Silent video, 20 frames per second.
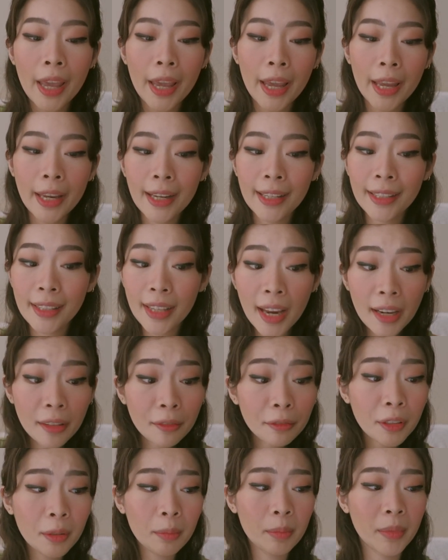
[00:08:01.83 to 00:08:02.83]
And
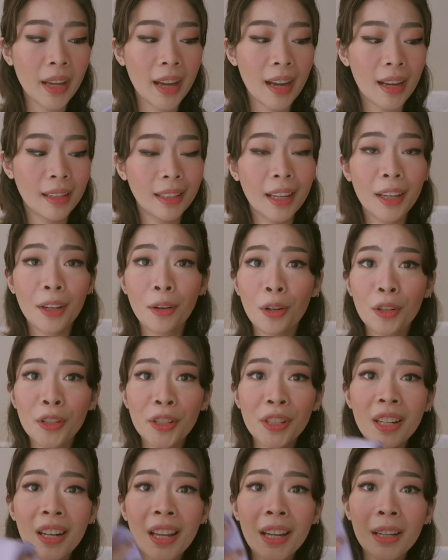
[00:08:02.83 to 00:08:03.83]
aside from that, I
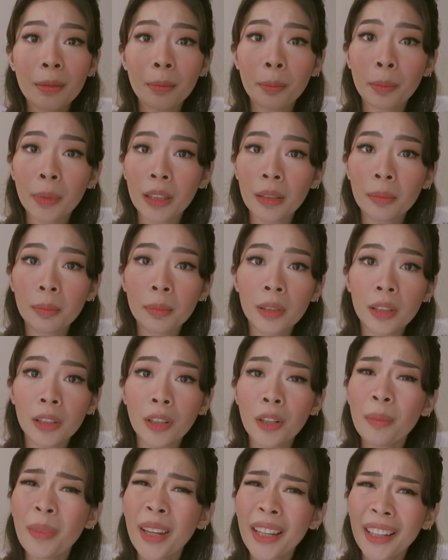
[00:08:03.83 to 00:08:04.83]
also like purple.
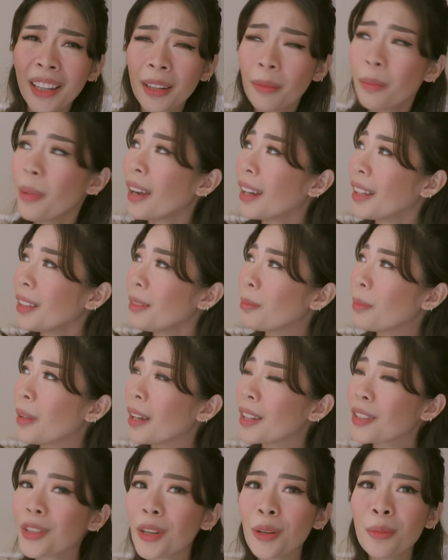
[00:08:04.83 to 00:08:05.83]
Oh my god, bakit
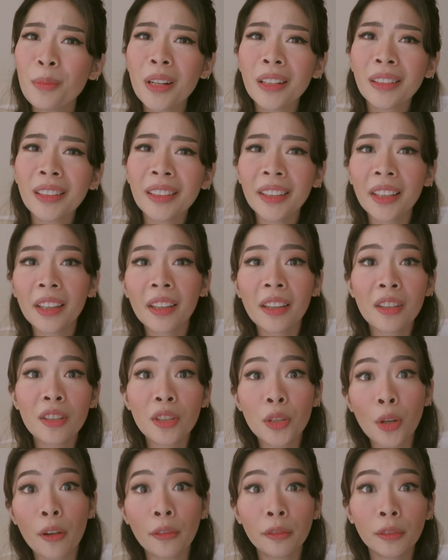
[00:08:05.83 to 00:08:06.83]
ba? Sobrang nagiging
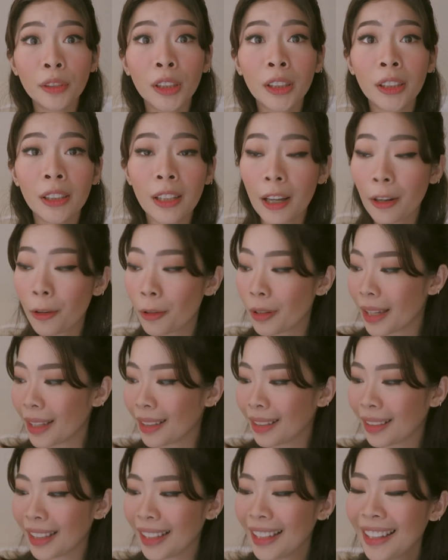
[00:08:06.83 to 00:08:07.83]
soft girl ako
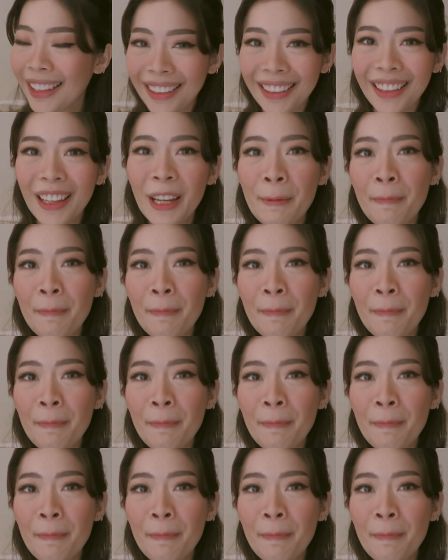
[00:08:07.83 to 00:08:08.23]
lately.